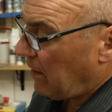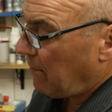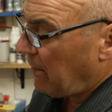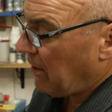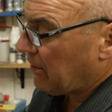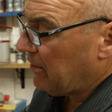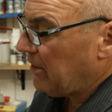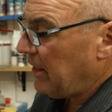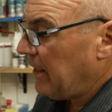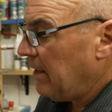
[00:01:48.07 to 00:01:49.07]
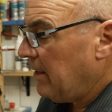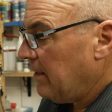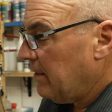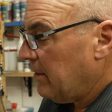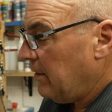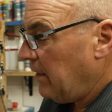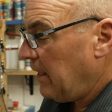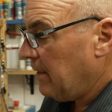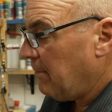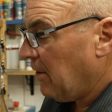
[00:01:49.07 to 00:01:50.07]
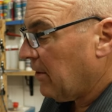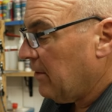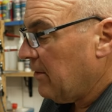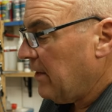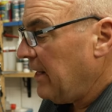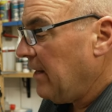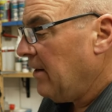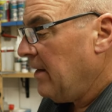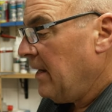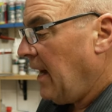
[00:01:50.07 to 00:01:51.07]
a marker there and a marker there.